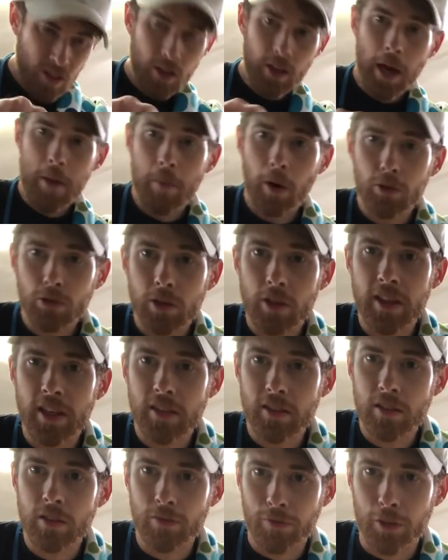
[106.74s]
Okay, most of
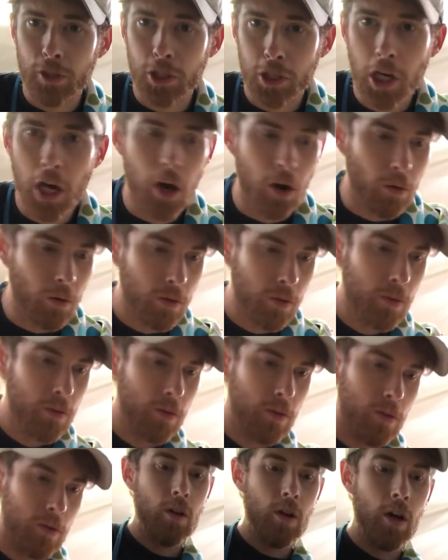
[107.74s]
this is for show.
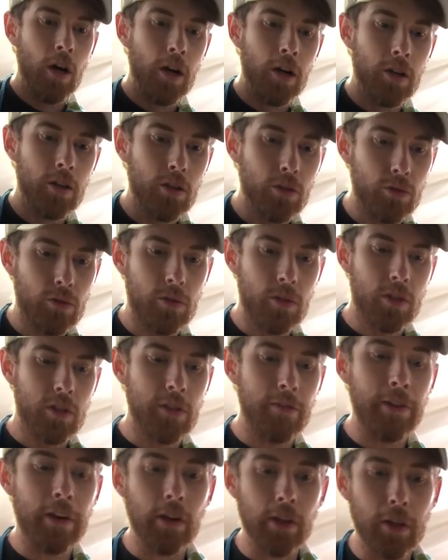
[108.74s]
You
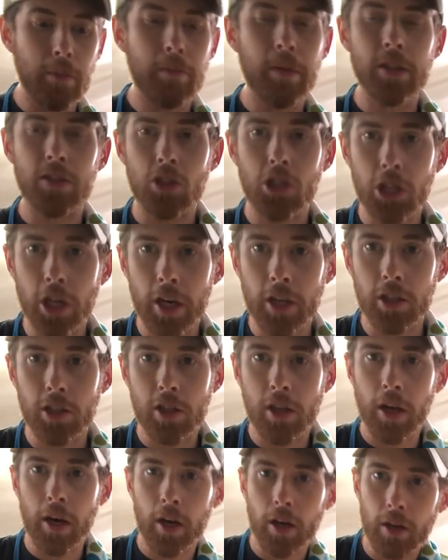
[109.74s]
severely
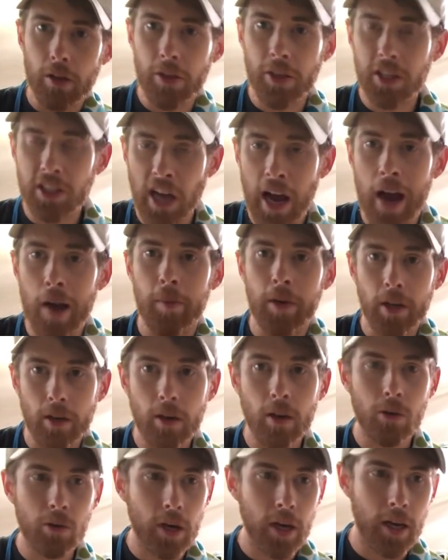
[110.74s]
misjudge the timing,
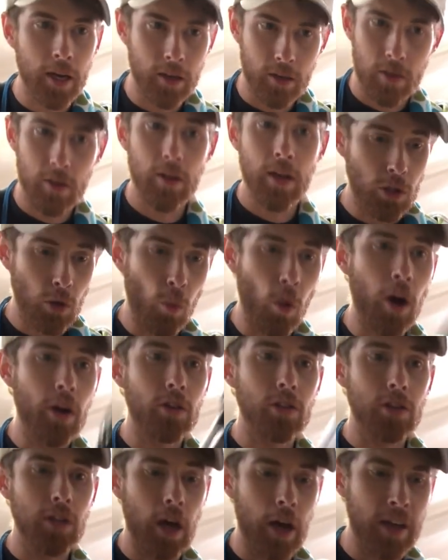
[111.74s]
okay? Your
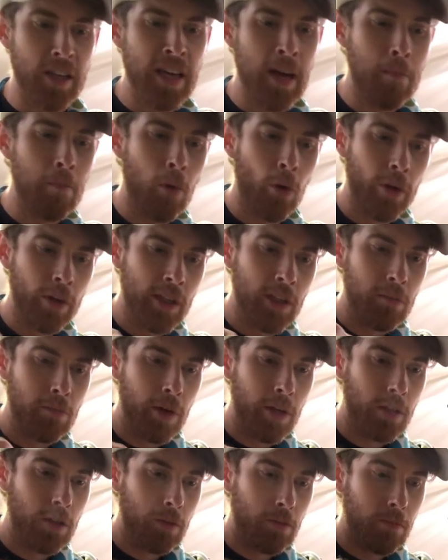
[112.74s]
water's not yet boiling,
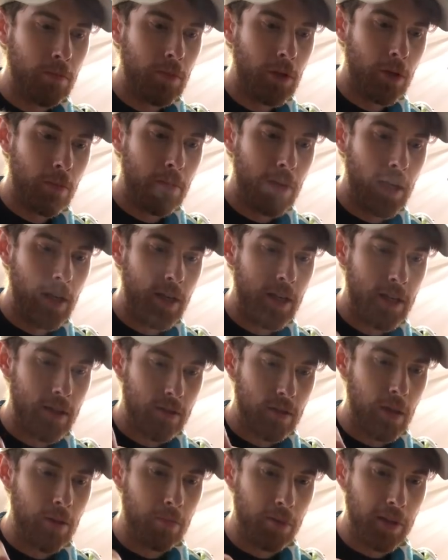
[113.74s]
but your meat
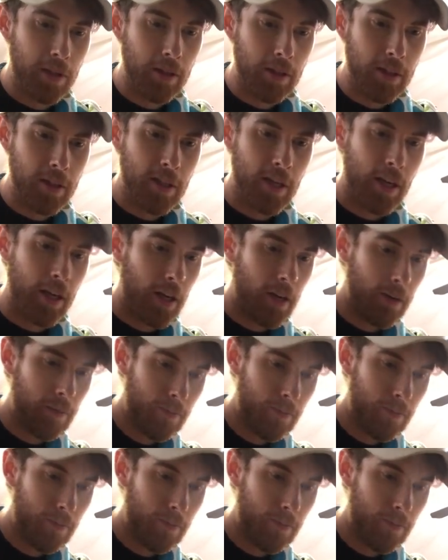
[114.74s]
is completely done.